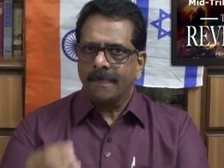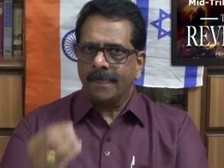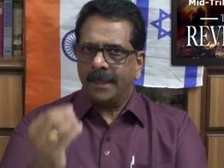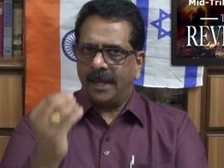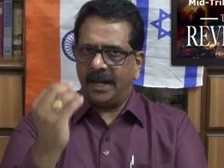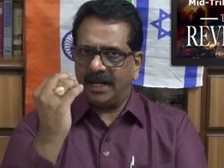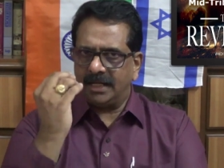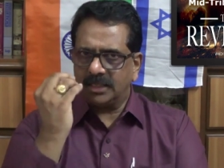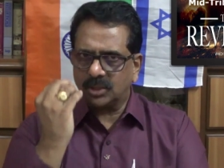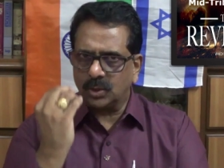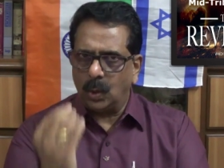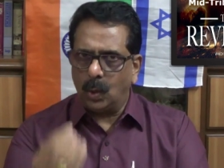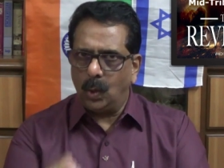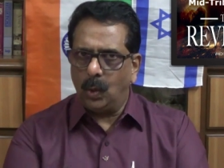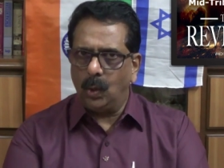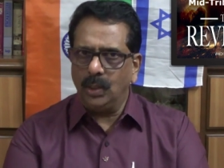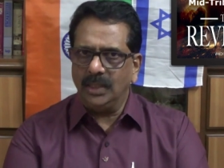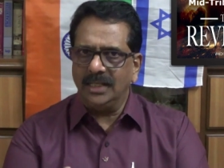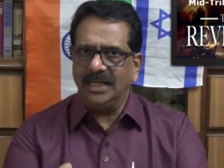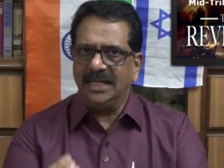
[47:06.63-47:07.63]
is
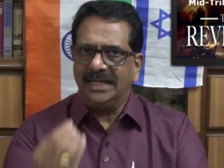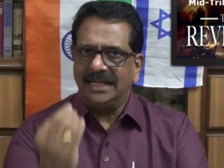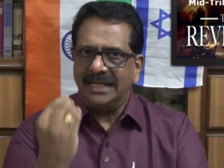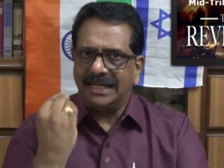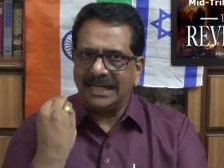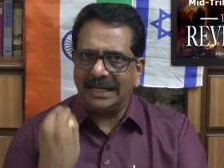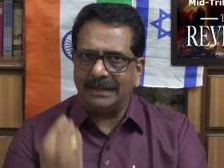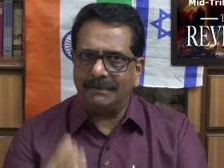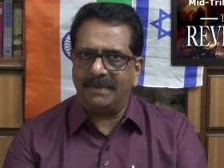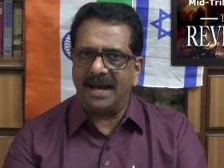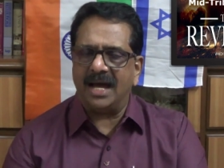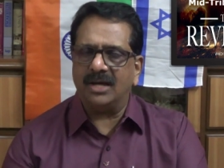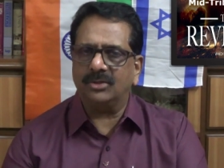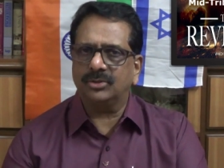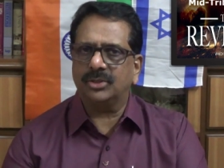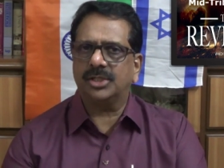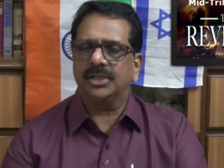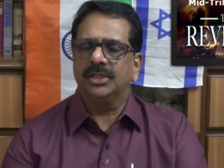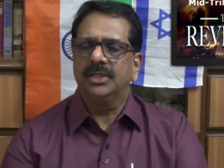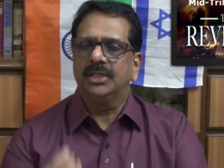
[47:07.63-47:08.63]
all
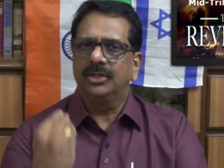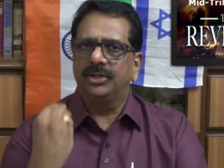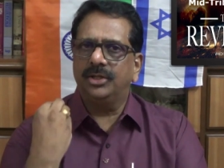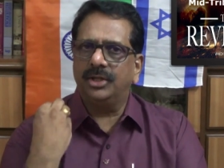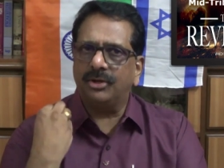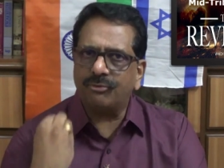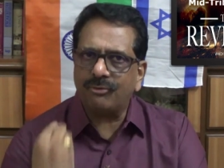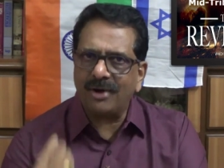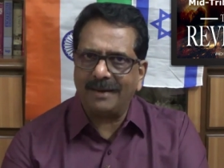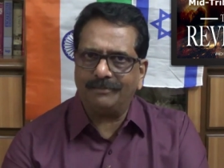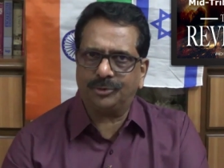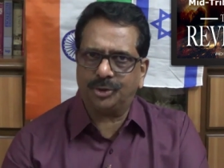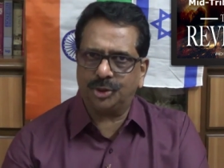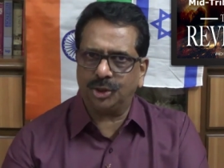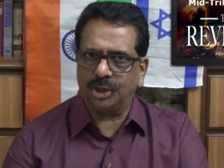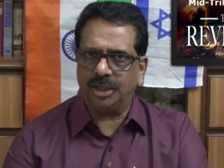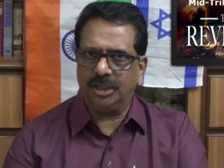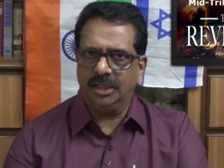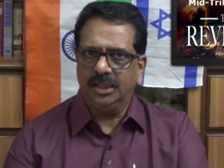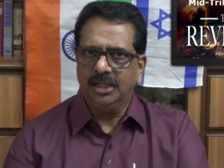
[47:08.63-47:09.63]
about the rapture.